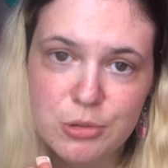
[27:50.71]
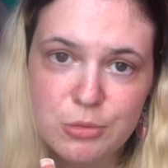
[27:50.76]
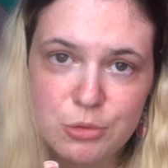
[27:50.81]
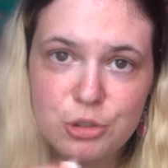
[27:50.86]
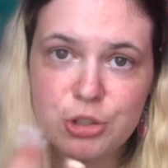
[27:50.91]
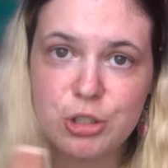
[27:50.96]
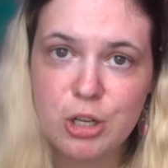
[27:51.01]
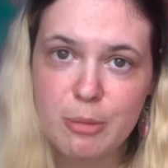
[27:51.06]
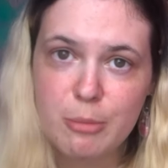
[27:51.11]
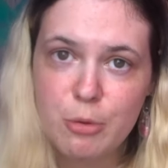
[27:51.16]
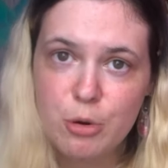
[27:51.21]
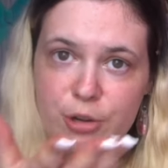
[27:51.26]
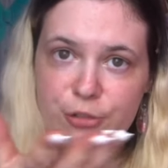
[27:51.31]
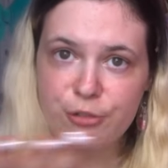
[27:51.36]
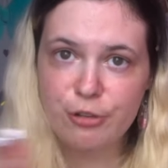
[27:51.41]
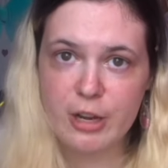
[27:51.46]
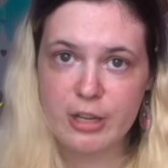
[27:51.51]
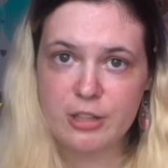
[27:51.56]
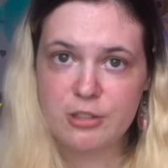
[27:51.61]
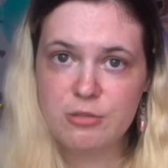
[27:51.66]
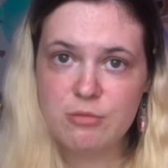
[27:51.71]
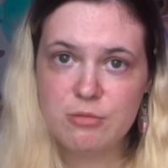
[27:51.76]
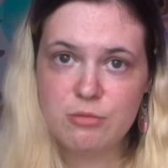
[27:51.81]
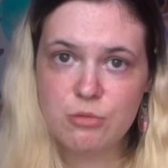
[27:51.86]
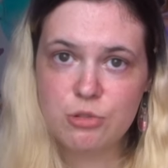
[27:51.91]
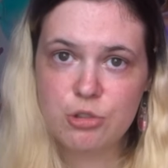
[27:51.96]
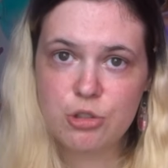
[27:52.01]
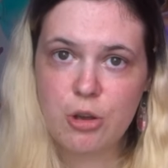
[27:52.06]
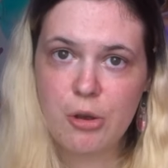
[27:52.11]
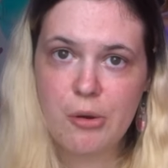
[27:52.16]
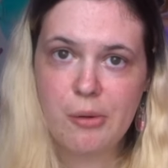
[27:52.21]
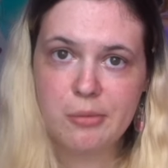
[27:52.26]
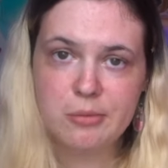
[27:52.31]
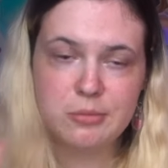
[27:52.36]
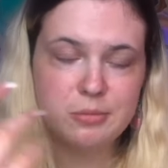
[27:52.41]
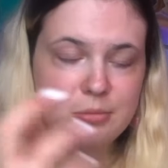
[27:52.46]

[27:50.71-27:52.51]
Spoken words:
She's got a boyfriend, so